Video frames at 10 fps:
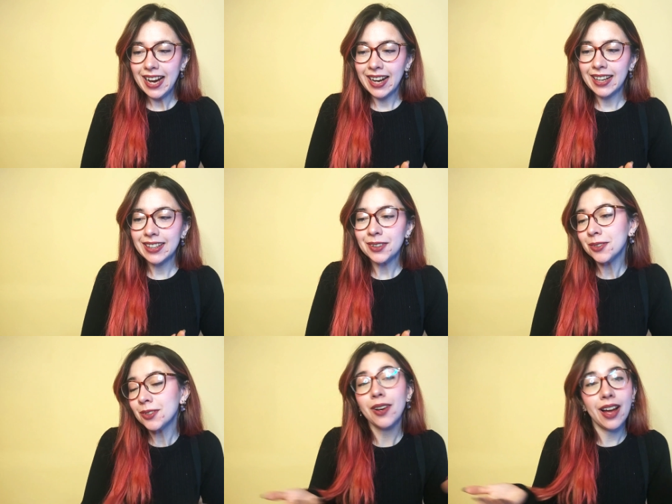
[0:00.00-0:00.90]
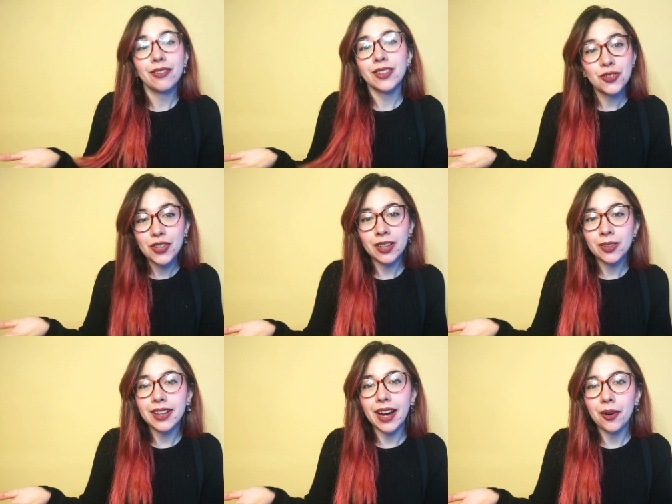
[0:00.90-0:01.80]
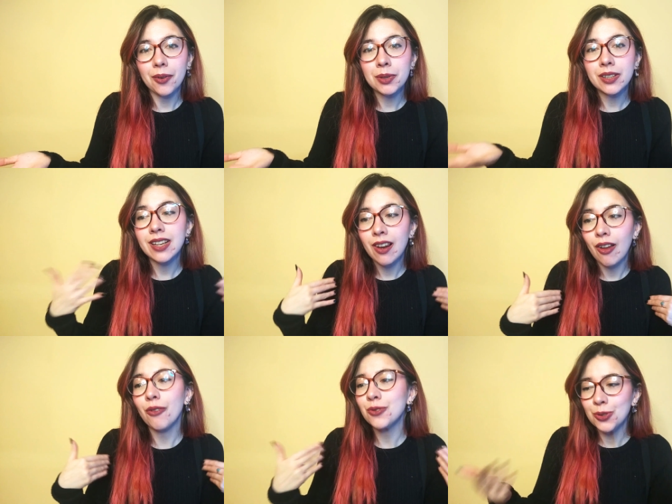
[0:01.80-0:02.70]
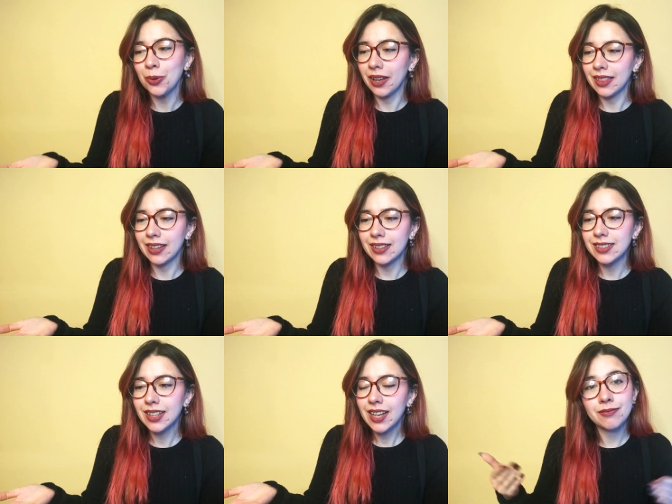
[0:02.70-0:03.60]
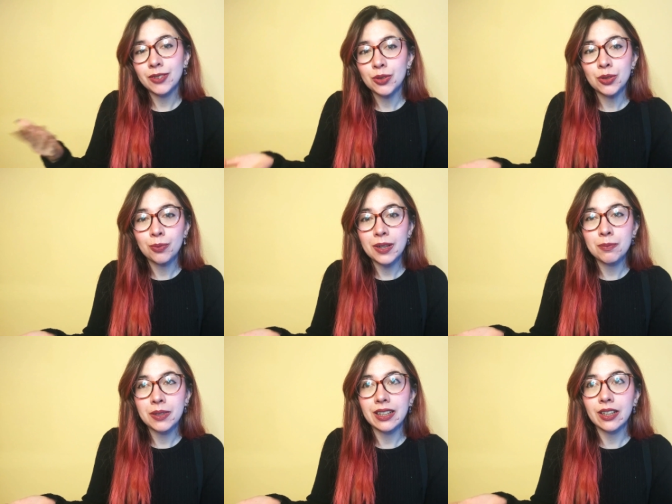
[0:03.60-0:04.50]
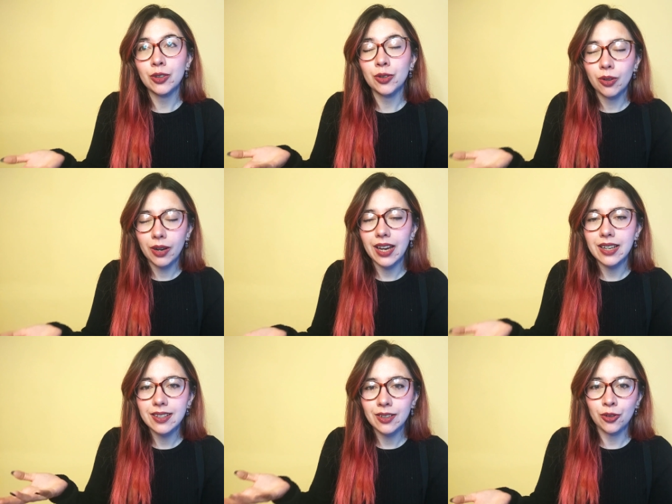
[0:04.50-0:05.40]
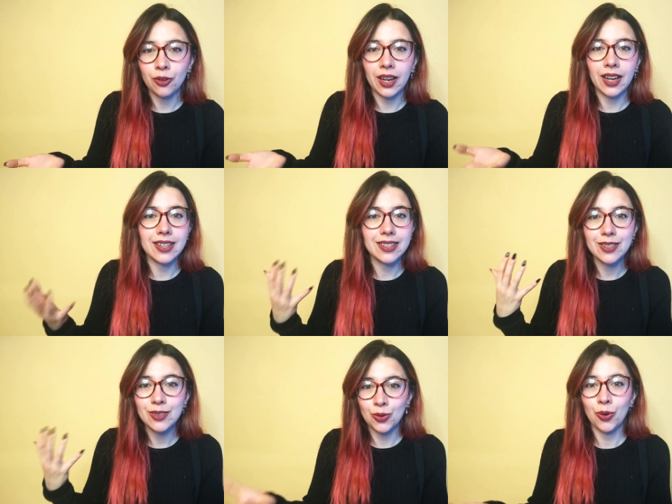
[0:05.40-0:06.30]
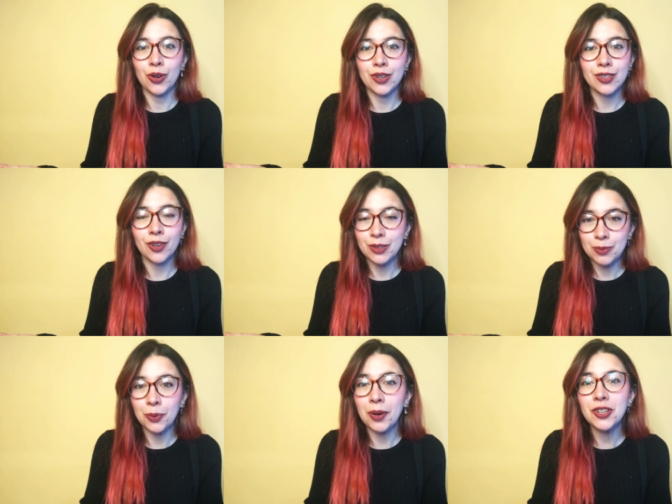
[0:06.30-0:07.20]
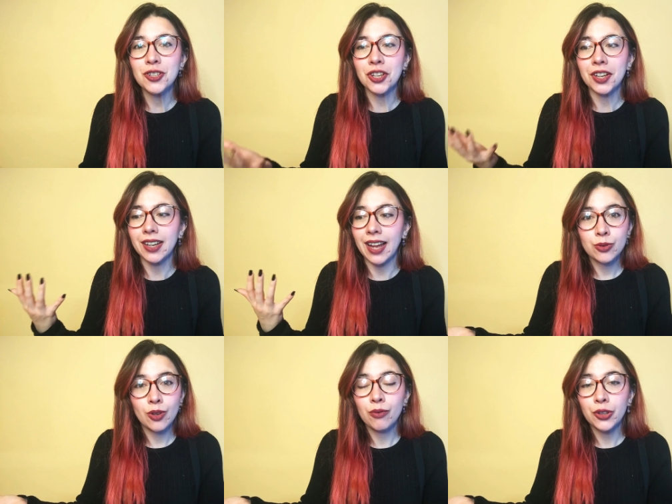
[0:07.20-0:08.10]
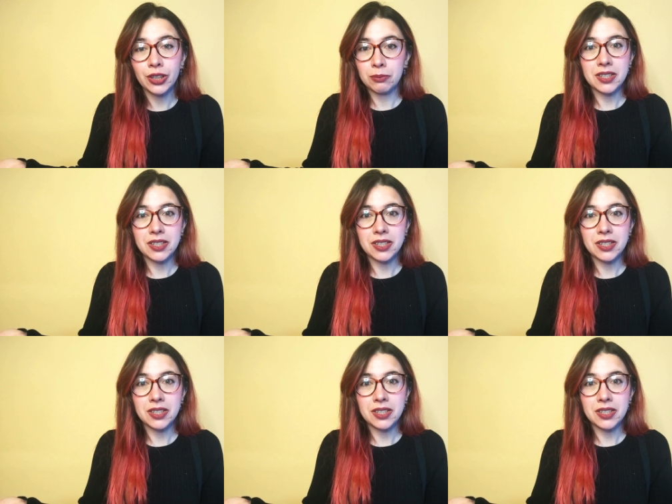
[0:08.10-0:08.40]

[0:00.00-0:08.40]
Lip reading: I also have this channel now, because I love doing this. YouTube has been a great source of inspiration, also of learning